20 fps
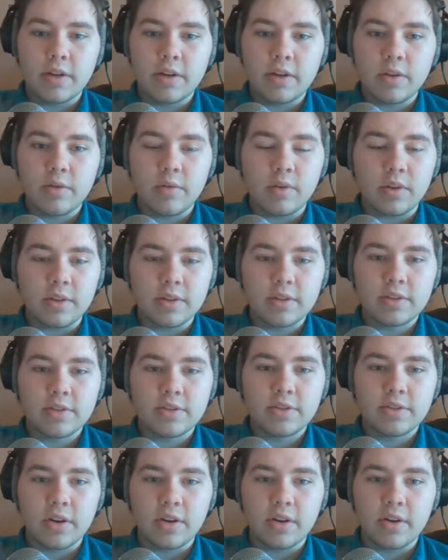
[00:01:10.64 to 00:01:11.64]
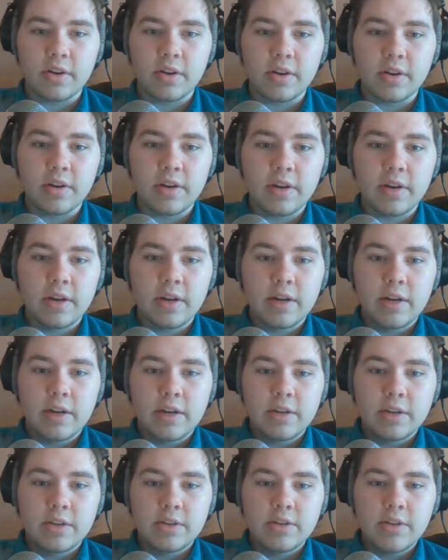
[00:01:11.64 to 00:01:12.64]
equalists are
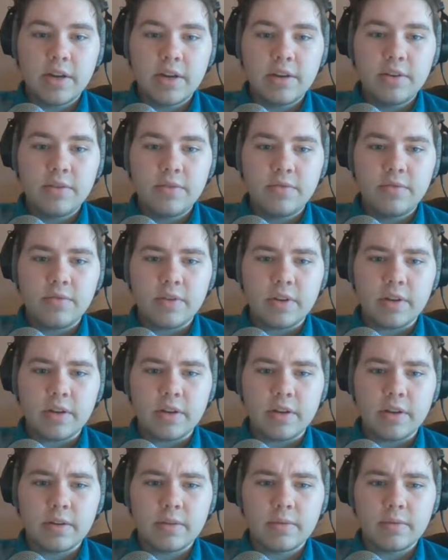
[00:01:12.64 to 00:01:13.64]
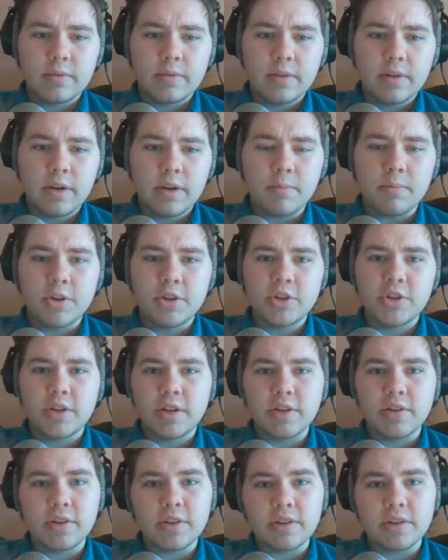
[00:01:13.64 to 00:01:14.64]
just kind of
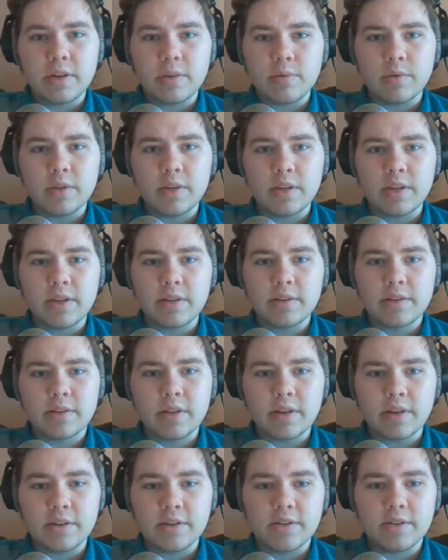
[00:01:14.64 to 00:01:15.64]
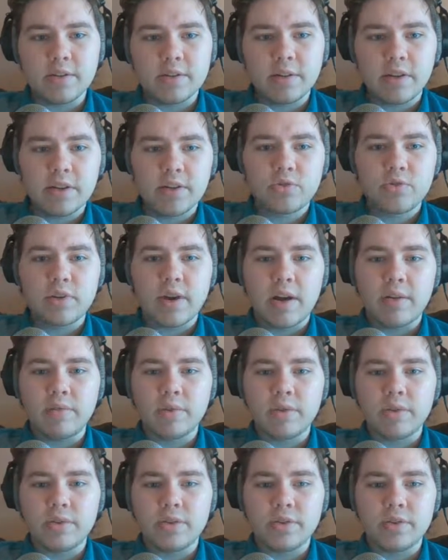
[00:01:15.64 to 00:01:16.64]
missionaries, I would think, kind of like
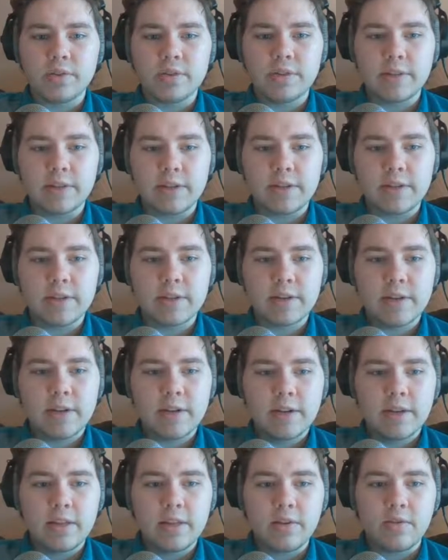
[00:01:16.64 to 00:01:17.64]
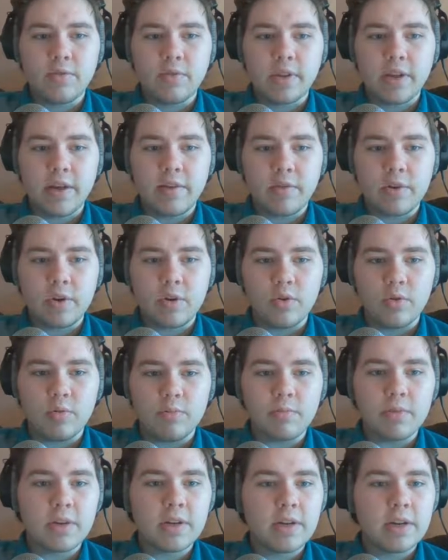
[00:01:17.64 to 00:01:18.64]
travelers. They don't really have a
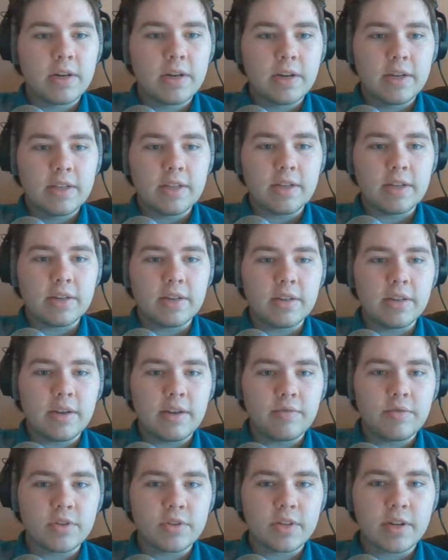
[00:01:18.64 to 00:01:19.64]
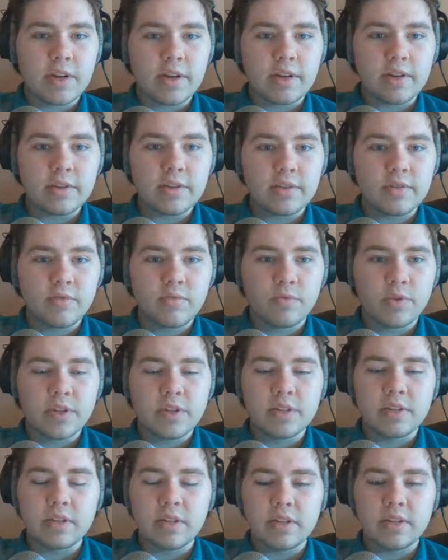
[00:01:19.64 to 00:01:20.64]
home. They've just kind of
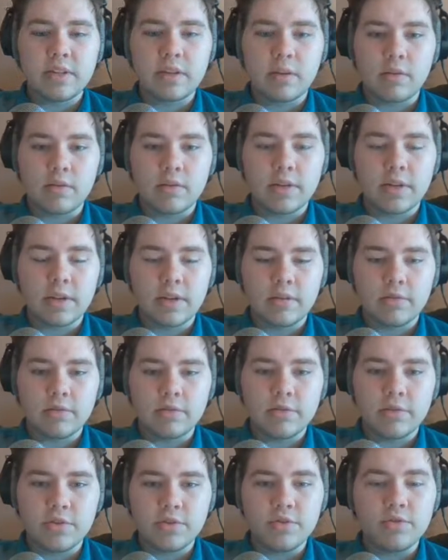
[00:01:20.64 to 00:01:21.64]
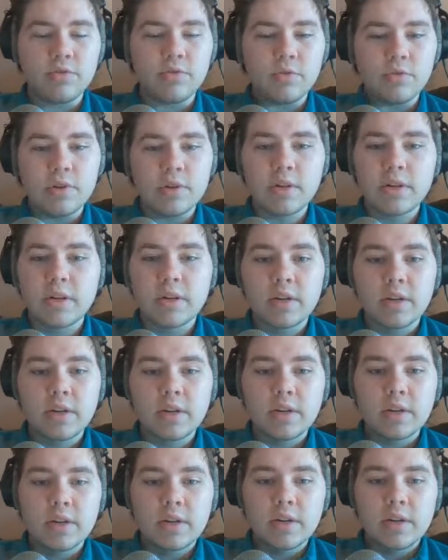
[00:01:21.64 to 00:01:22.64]
recently settled down
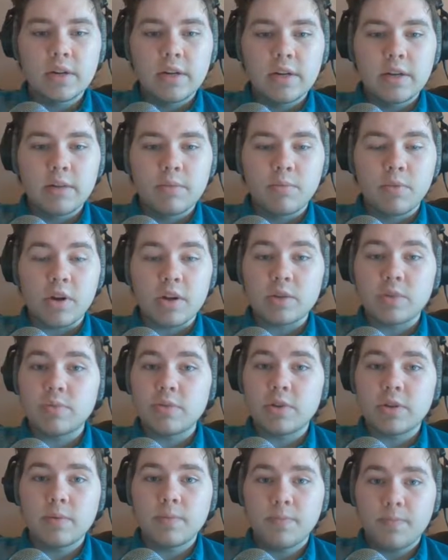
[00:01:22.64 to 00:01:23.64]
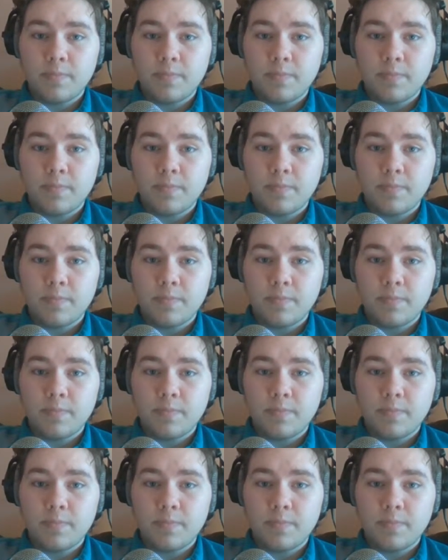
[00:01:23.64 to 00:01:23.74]
to prosper.